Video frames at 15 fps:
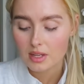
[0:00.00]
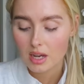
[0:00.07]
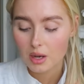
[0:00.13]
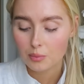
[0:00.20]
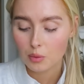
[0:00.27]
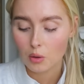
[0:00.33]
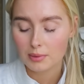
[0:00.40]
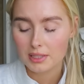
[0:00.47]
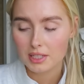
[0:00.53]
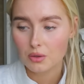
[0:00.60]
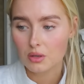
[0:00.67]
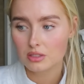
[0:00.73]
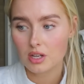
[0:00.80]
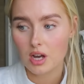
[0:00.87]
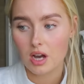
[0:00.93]
I'll probably
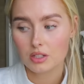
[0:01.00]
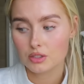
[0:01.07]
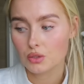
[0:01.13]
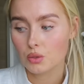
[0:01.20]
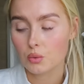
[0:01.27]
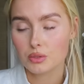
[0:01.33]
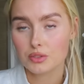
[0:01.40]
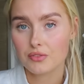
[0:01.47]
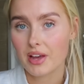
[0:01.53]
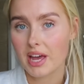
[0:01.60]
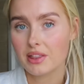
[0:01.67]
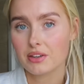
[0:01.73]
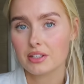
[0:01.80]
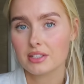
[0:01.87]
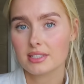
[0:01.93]
not touch those
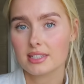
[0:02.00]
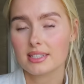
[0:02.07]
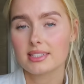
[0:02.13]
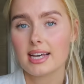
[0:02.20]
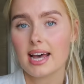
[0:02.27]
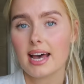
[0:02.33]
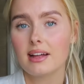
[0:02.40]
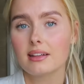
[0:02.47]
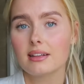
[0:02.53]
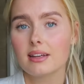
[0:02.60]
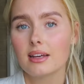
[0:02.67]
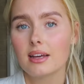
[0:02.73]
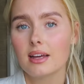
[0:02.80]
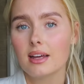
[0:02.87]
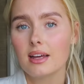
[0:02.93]
feathers
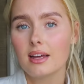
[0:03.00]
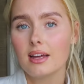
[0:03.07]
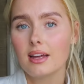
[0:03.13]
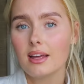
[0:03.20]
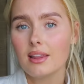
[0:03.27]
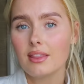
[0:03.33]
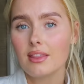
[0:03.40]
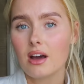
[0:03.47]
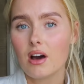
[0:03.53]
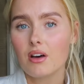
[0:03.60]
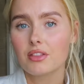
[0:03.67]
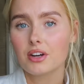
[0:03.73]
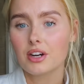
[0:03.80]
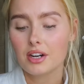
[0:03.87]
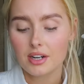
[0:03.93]
until
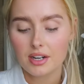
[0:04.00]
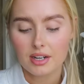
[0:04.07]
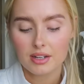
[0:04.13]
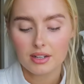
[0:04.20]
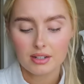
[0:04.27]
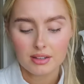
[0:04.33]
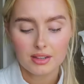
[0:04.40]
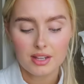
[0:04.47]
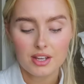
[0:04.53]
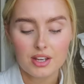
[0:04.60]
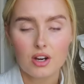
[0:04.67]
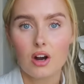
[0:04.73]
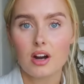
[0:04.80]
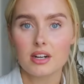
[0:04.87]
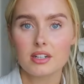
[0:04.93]
the
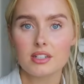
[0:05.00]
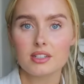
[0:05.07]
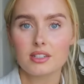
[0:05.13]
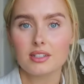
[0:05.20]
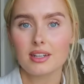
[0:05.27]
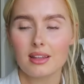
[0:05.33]
yard